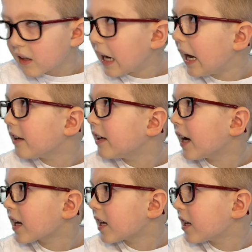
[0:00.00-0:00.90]
How did
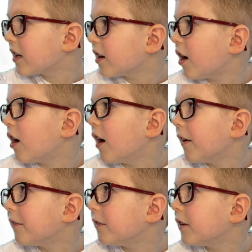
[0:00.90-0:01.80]
I get it off?
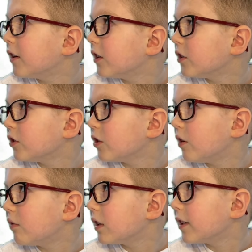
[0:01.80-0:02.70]

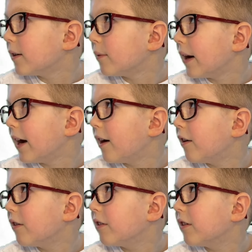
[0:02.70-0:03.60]
Show it
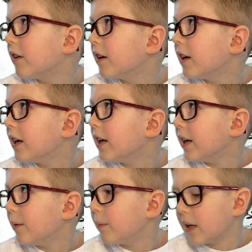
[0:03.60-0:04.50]
around uh -huh.
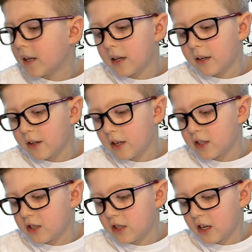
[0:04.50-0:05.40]
and make it
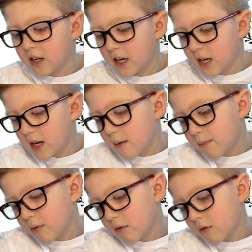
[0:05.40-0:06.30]
touch the cup.
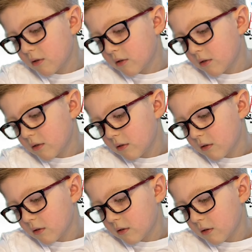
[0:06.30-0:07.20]
Uh -huh.
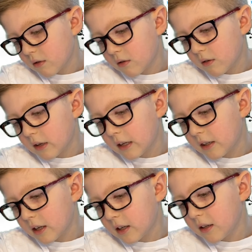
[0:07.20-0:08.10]
Is it
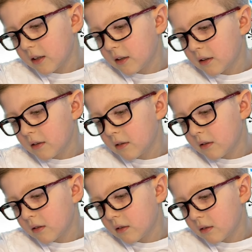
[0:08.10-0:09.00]
done? Does it
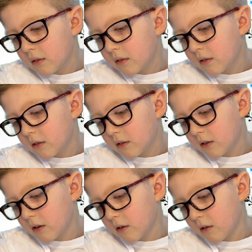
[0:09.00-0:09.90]
look done?
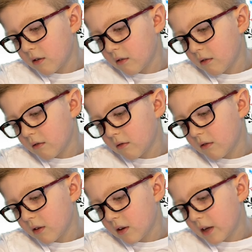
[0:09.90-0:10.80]
No.
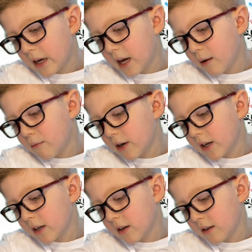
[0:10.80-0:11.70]
How
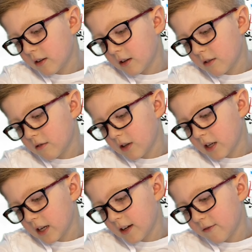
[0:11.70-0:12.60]
long is it going to
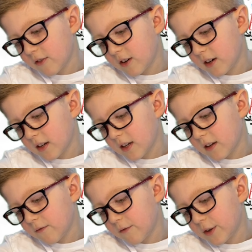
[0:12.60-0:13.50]
take for it to
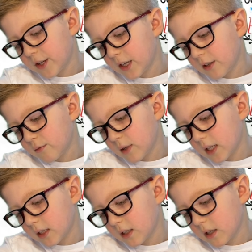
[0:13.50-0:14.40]
get finished like
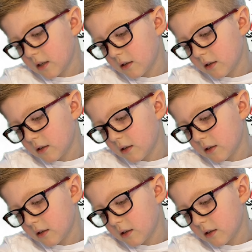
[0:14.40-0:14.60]
this?